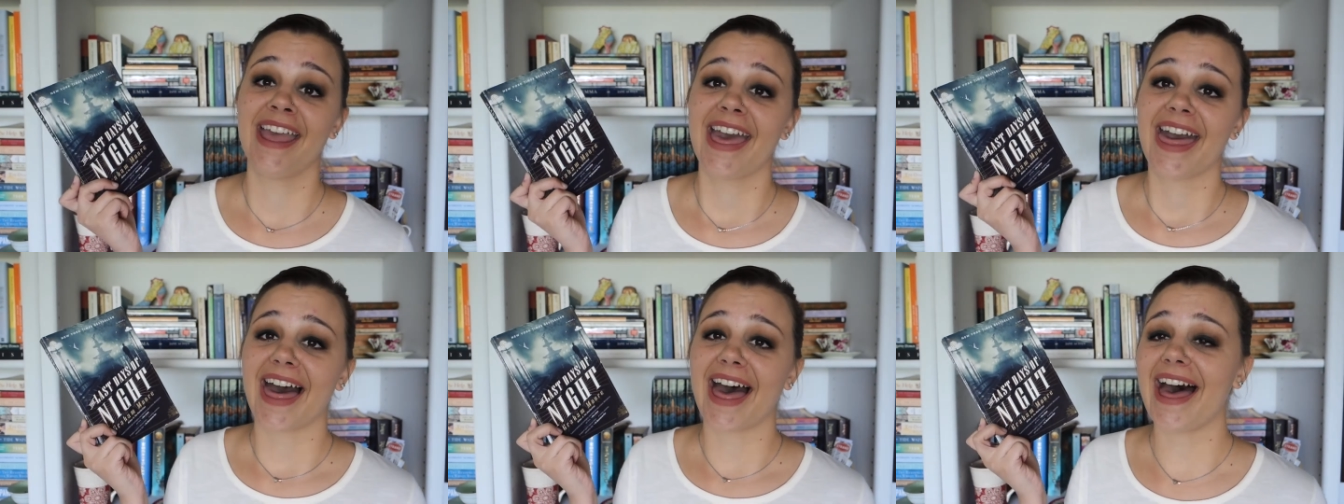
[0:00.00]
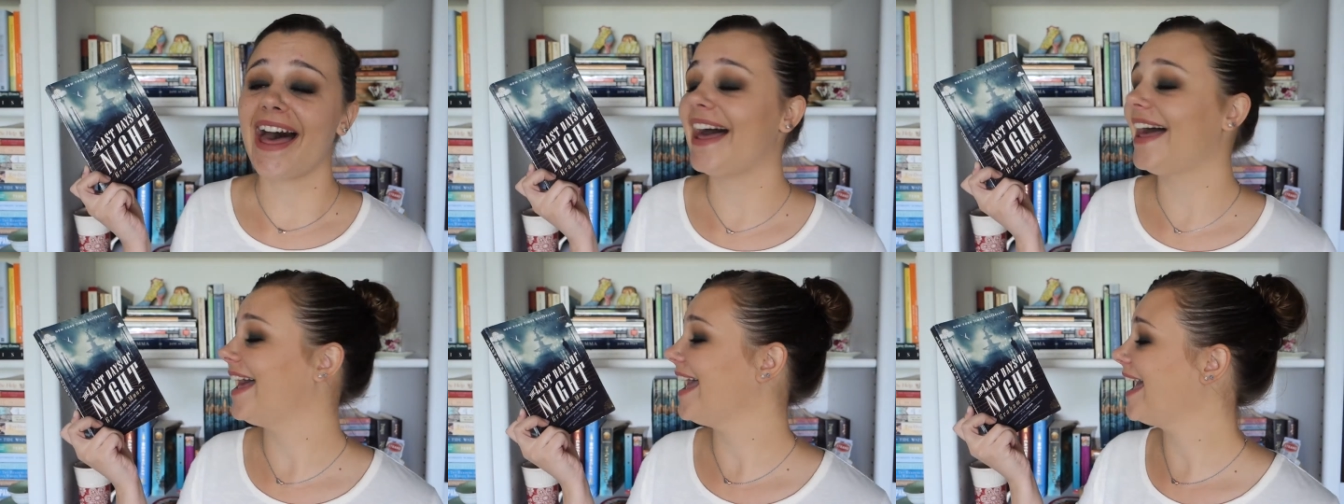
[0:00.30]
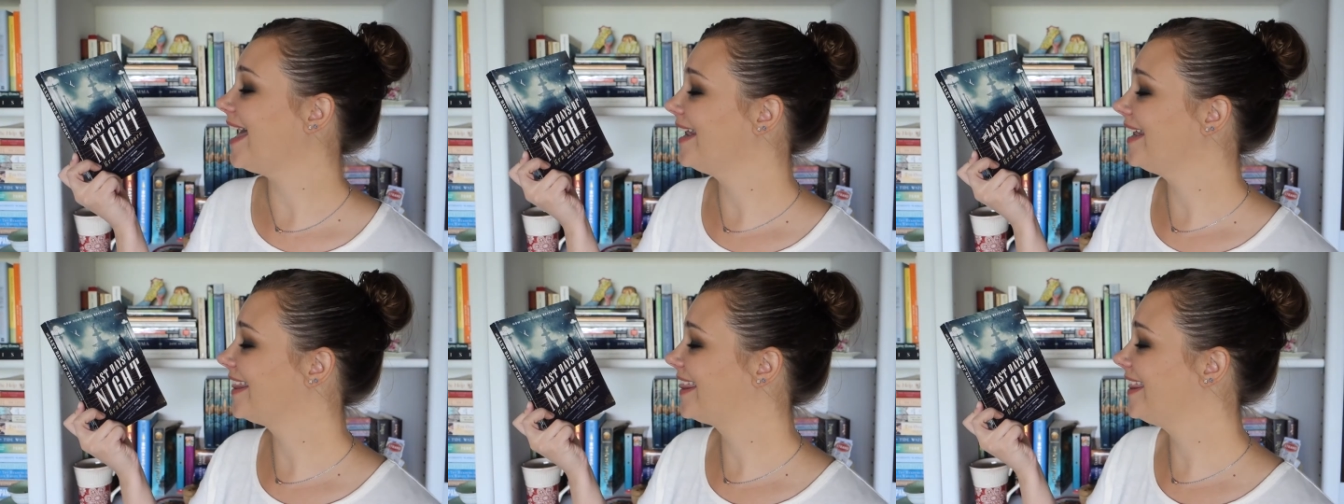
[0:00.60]
Uh,
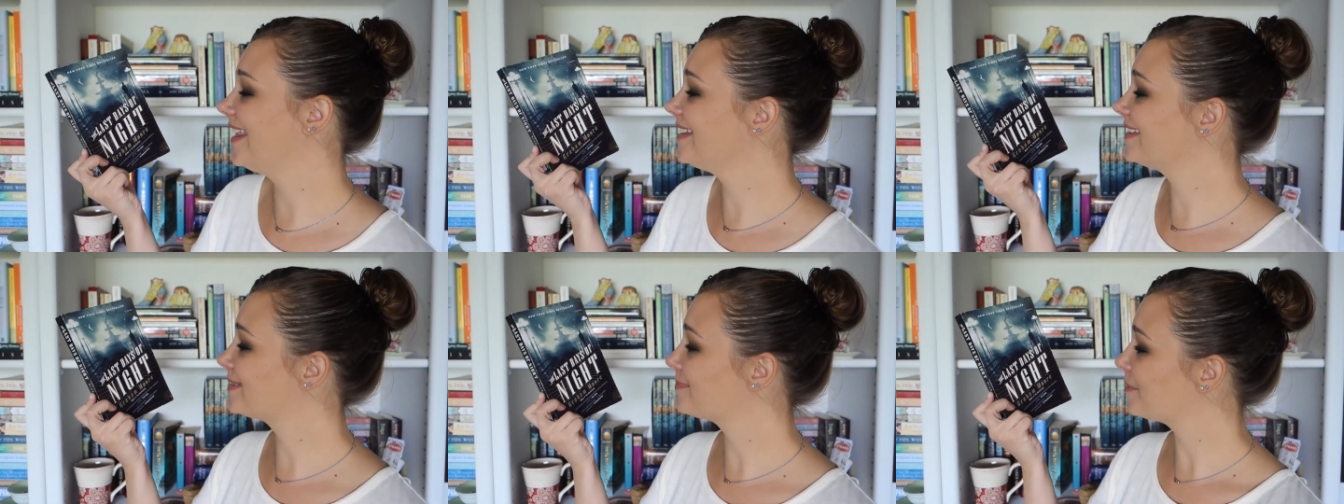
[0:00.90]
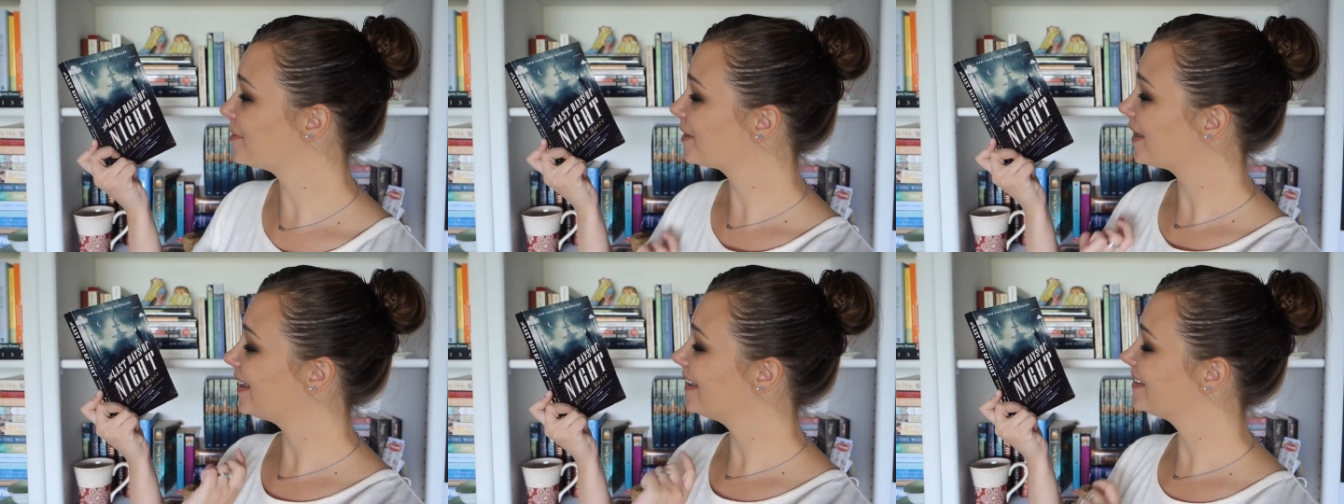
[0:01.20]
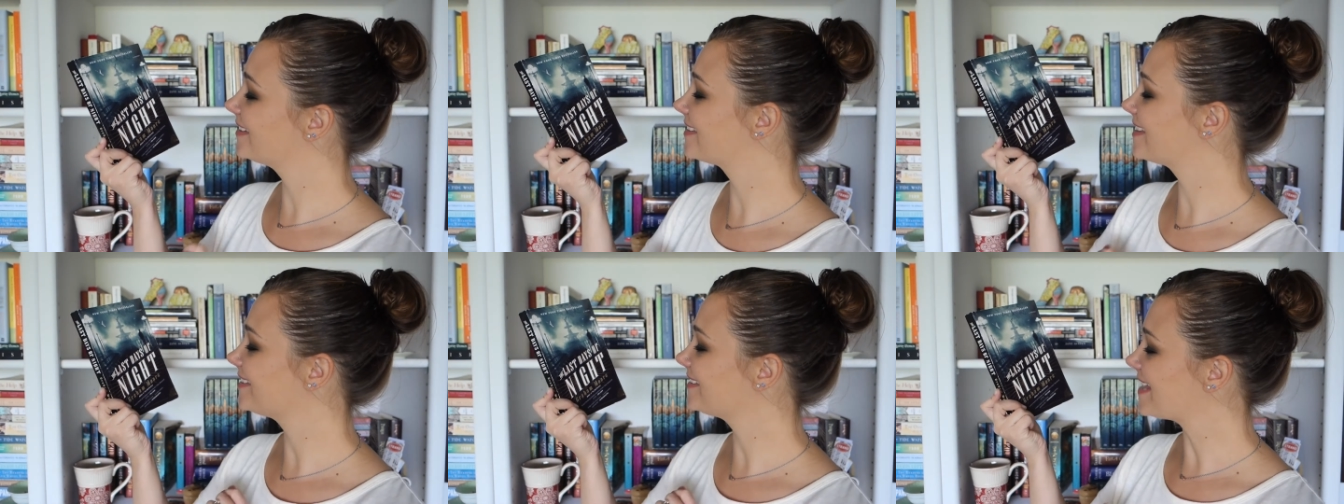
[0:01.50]
and this book
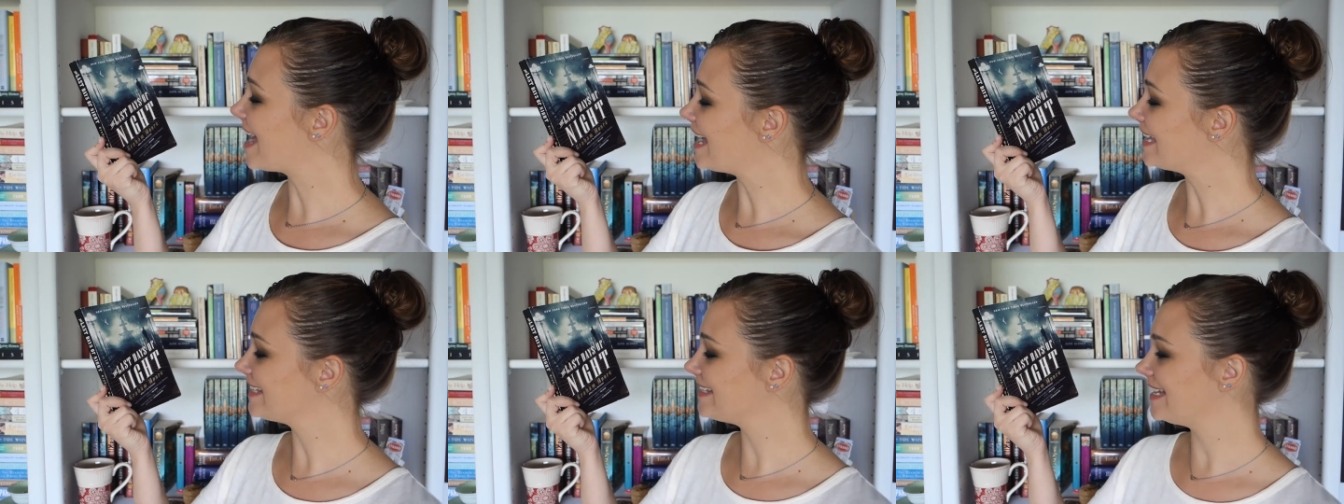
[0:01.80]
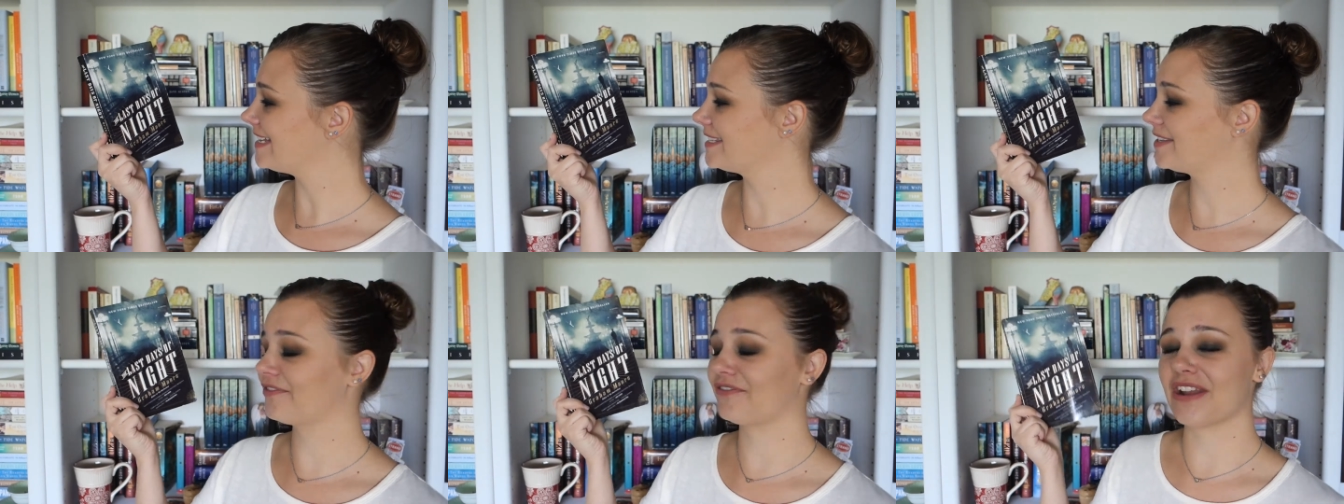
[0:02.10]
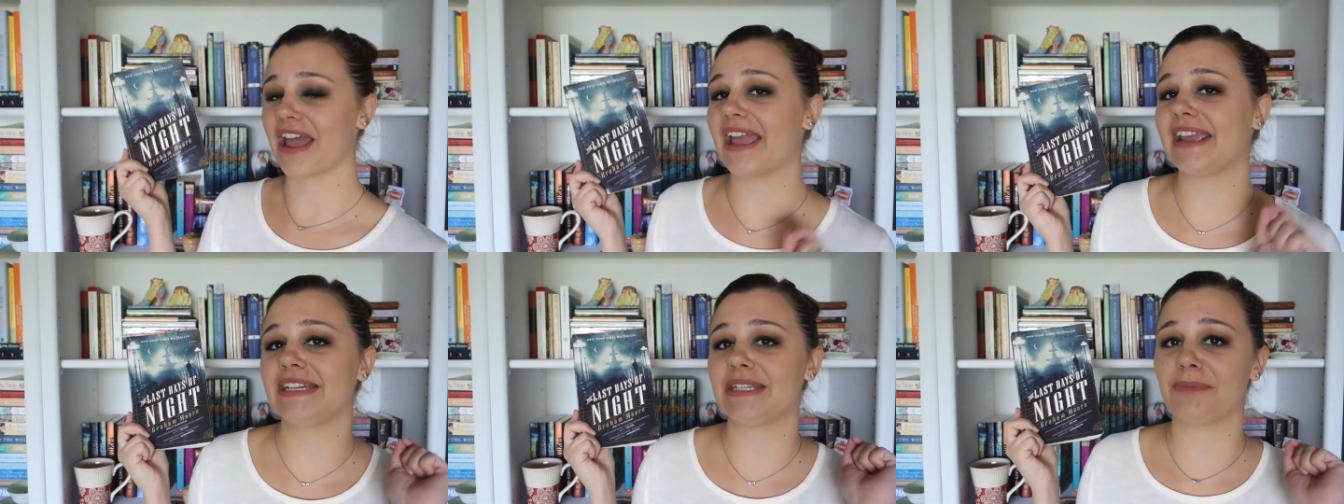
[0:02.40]
is The Last Days of
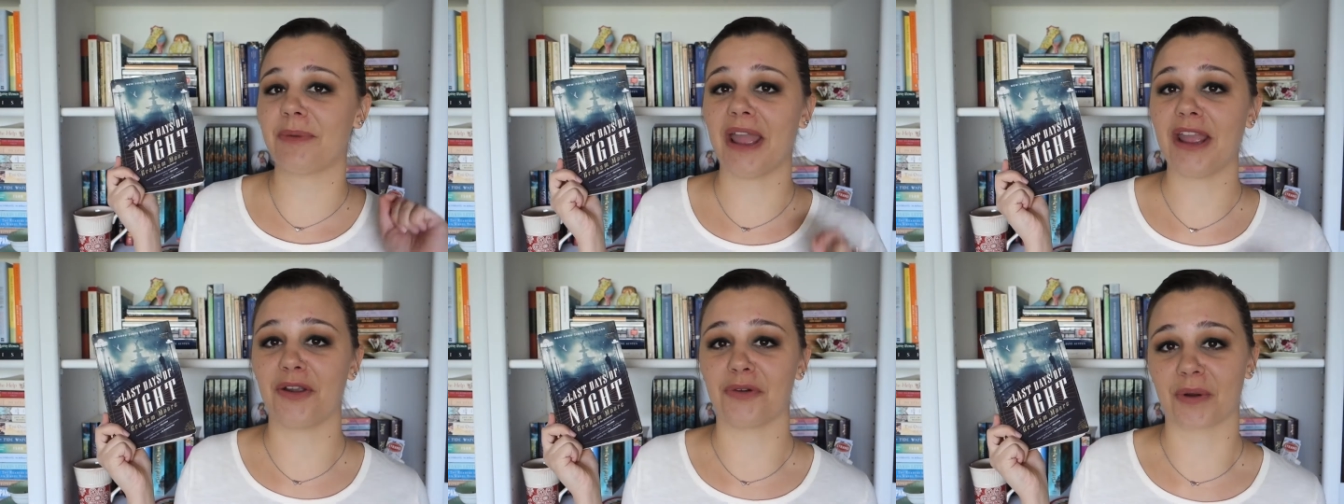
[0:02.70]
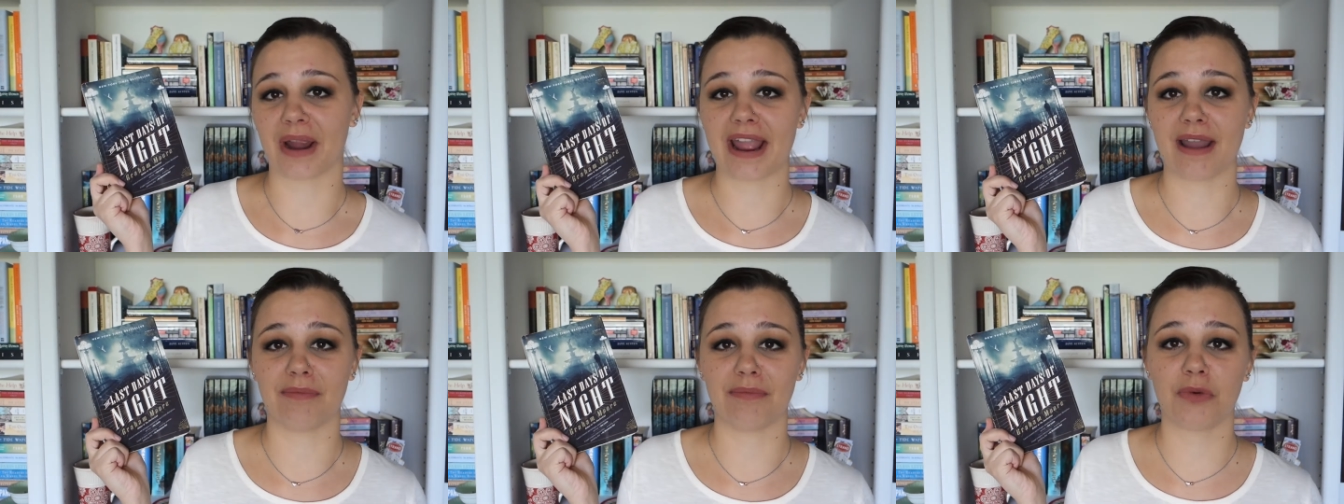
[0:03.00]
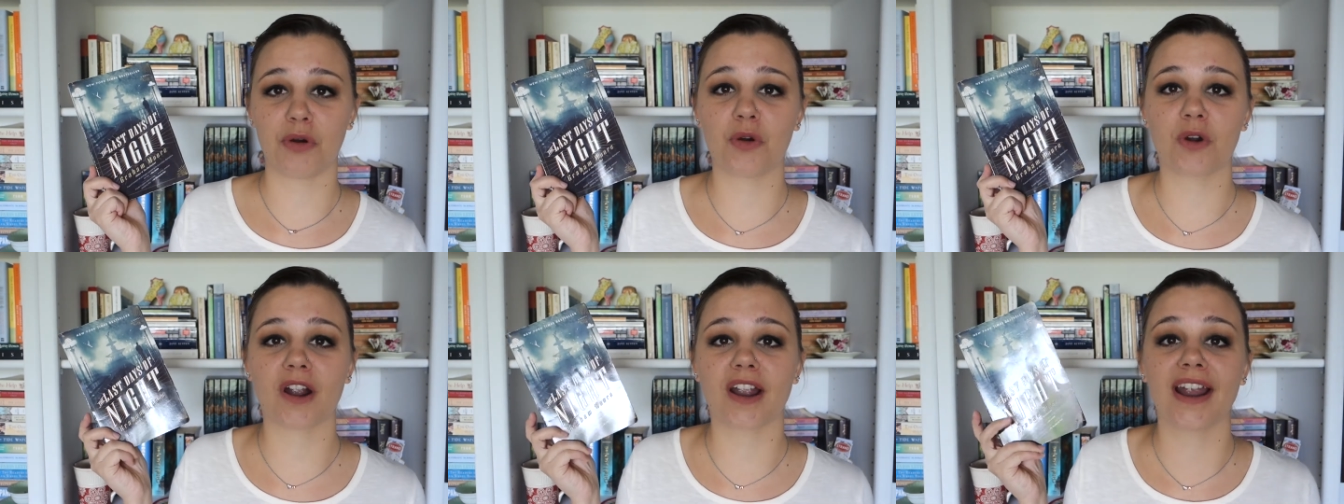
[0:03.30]
Night by Graham
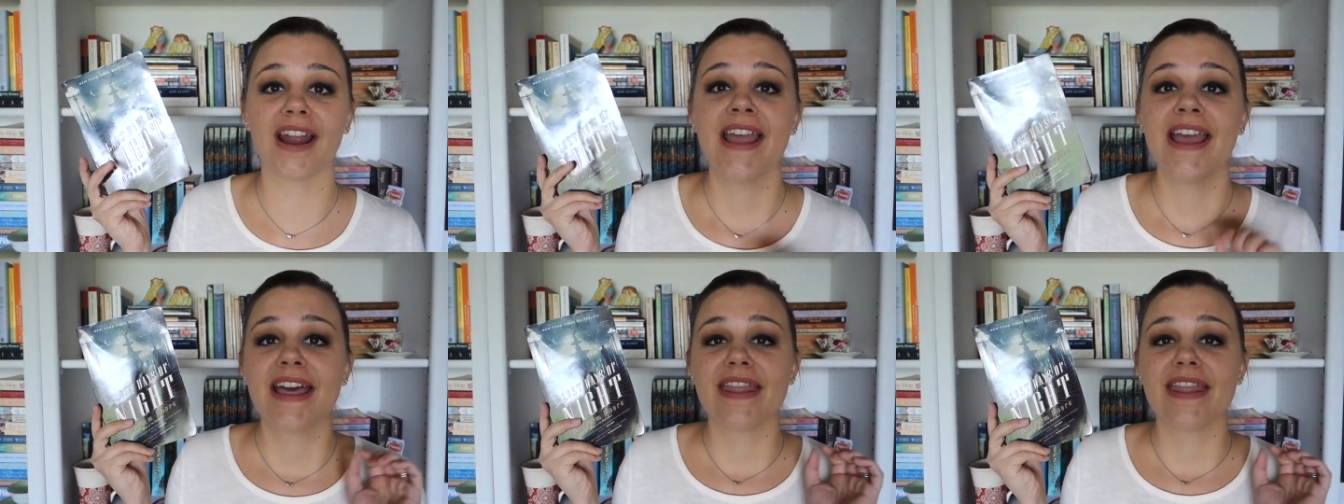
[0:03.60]
Moore.